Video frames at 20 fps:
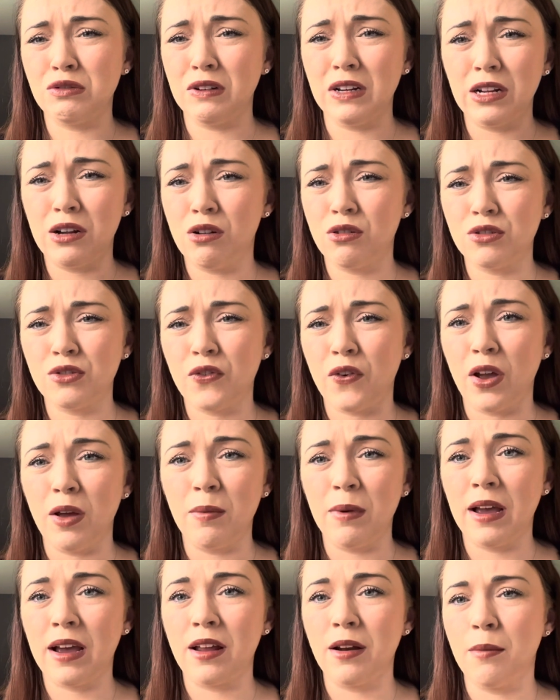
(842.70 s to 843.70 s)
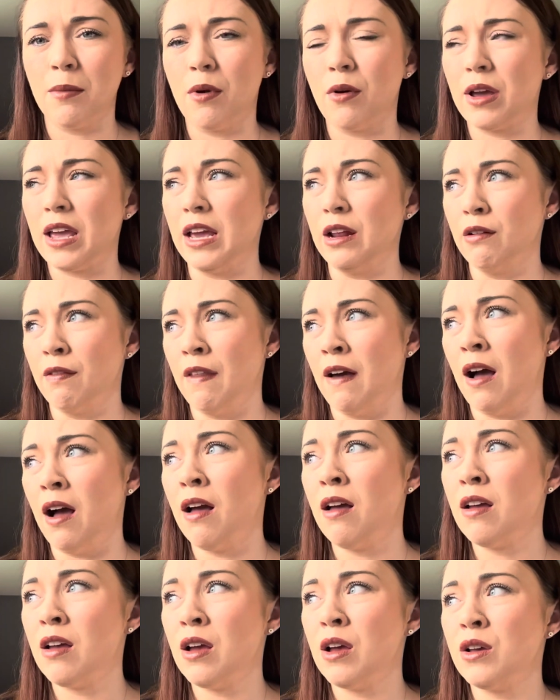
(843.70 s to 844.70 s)
really claustrophobic and I'm not keen on that.
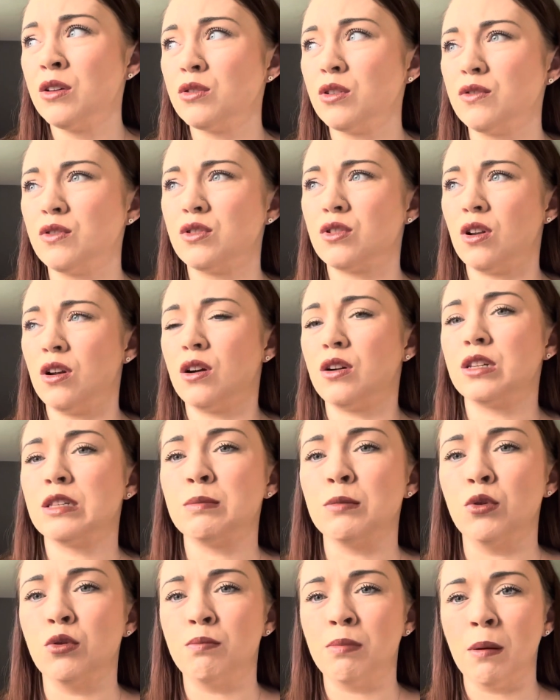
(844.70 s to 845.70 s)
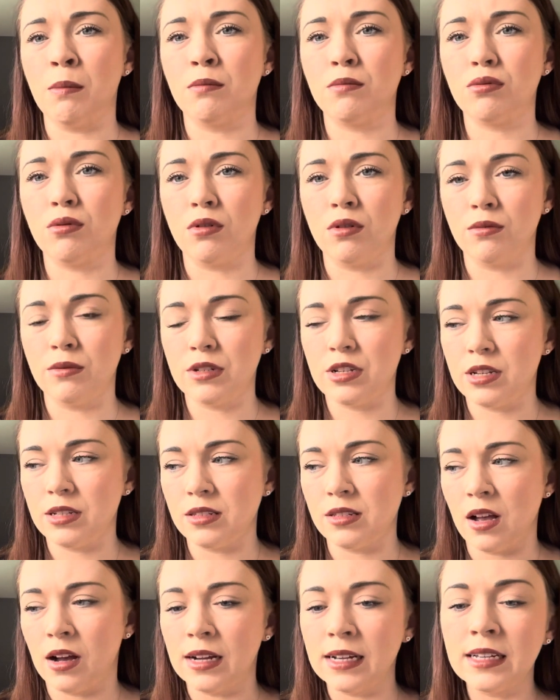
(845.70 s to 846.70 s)
So I've just got like a small bump one, which
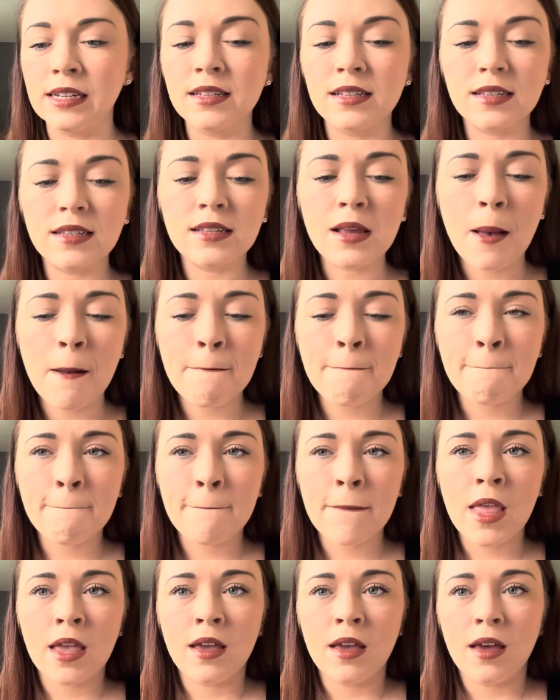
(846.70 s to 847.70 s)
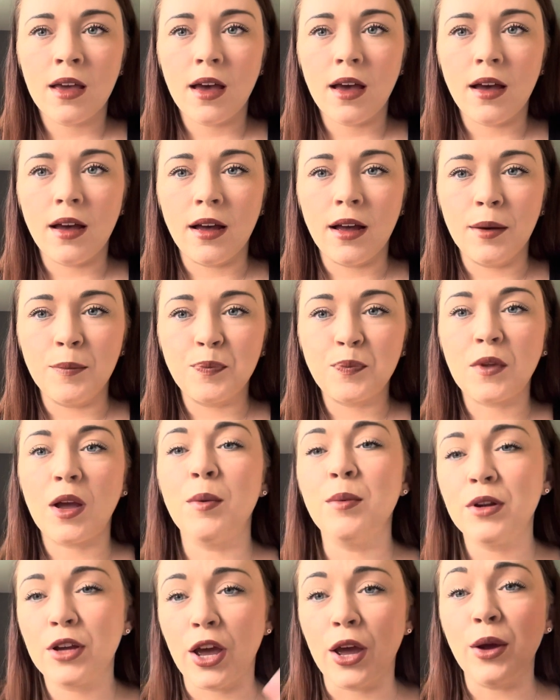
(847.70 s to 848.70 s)
is nice. I'm
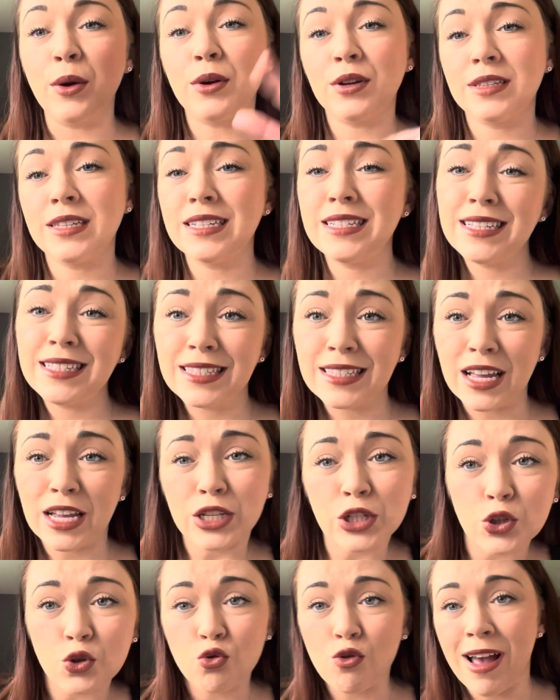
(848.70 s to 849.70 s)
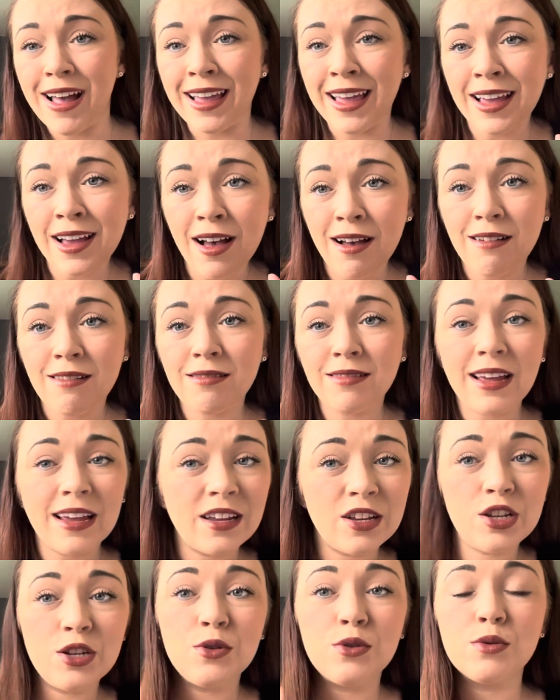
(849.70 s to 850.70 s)
gonna go because this is dragging on
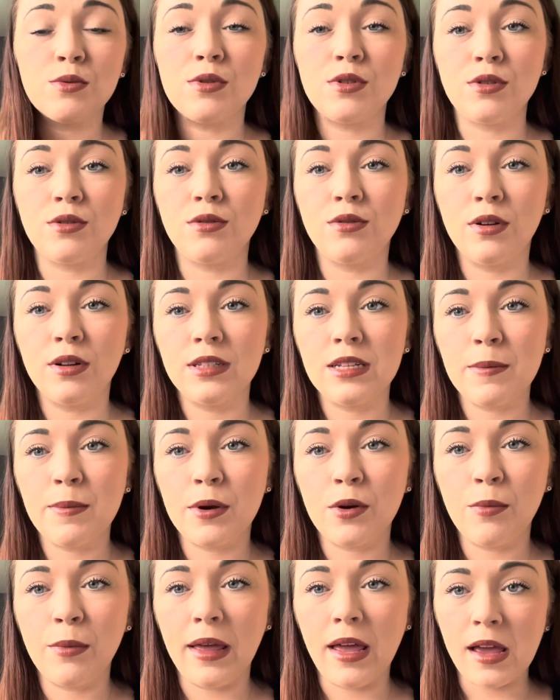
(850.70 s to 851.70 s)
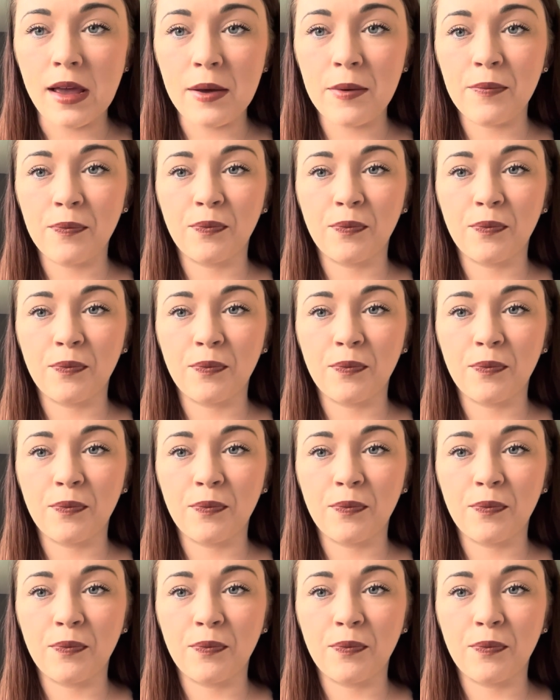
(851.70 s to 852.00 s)
as usual, typical me.